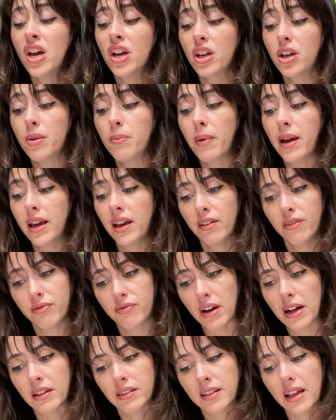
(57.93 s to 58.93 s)
You may have
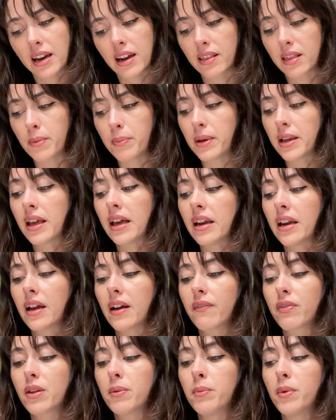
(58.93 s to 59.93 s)
felt that at the beginning
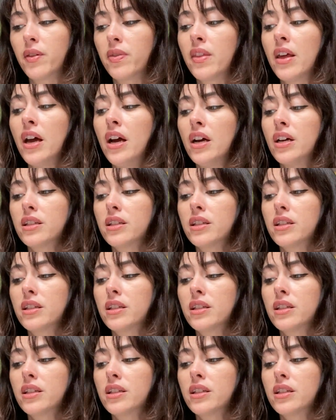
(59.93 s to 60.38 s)
of the month,